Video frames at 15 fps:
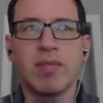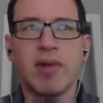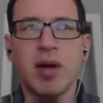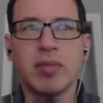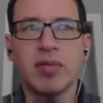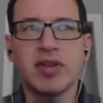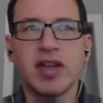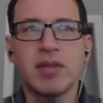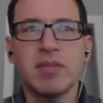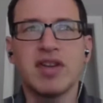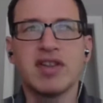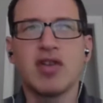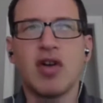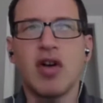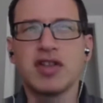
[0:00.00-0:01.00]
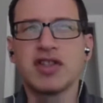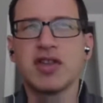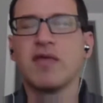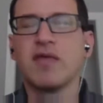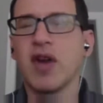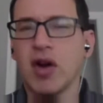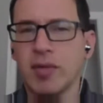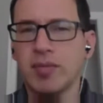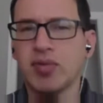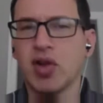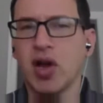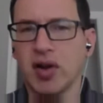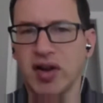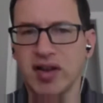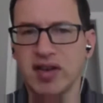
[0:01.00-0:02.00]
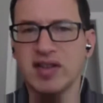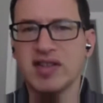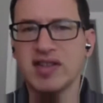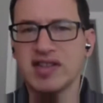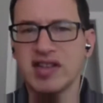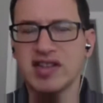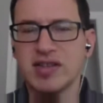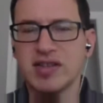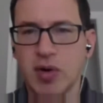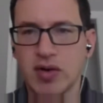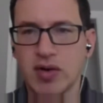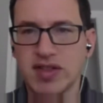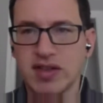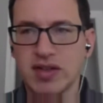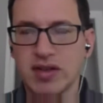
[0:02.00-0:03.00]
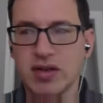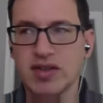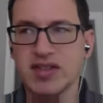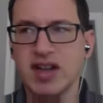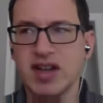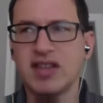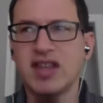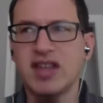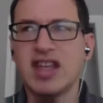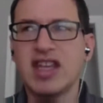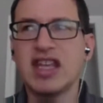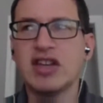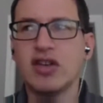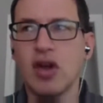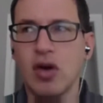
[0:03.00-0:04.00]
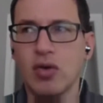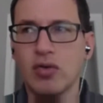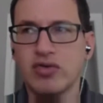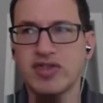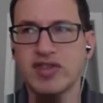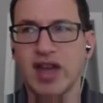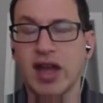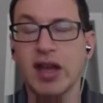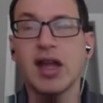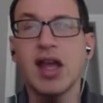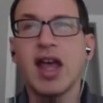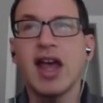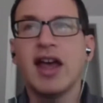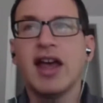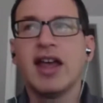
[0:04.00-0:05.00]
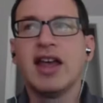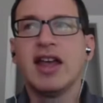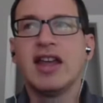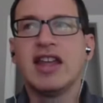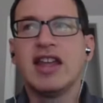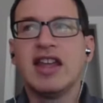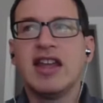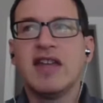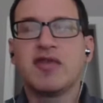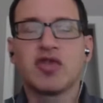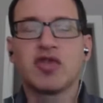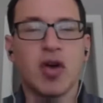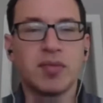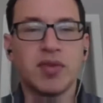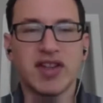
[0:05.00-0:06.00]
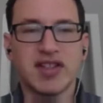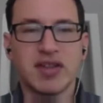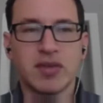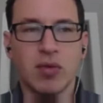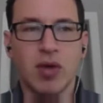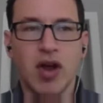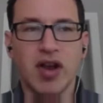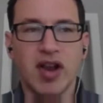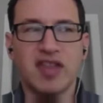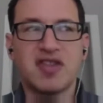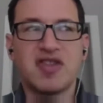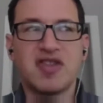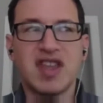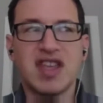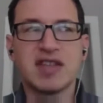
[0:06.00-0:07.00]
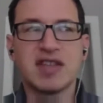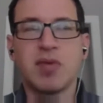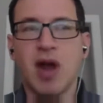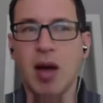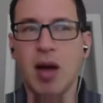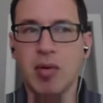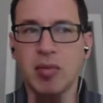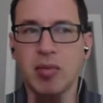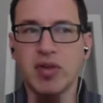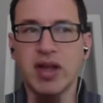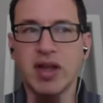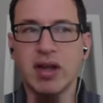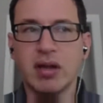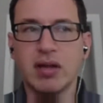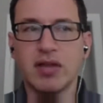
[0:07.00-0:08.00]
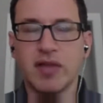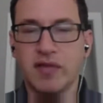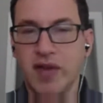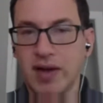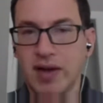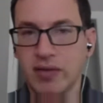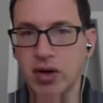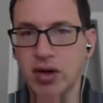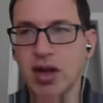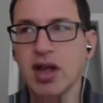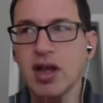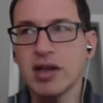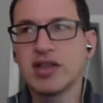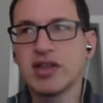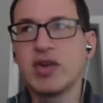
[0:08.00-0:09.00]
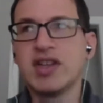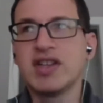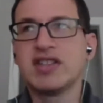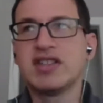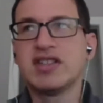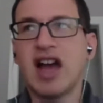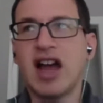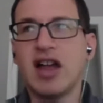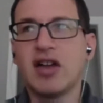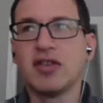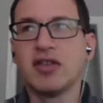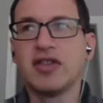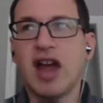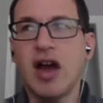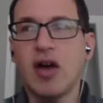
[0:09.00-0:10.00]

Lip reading: Republican, but he's also very plugged into these conspiracy theories. And I think he knows that if Trump doesn't run, I think he's probably the favorite. So he's dialed